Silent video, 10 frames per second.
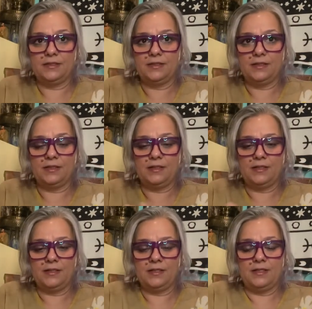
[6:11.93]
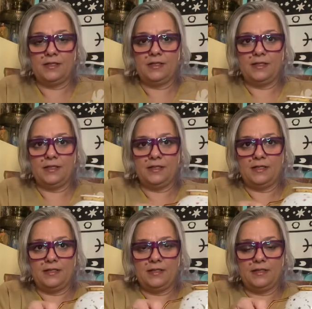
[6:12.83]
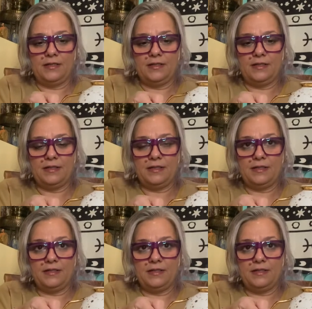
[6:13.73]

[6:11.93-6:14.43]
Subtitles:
(no one is talking)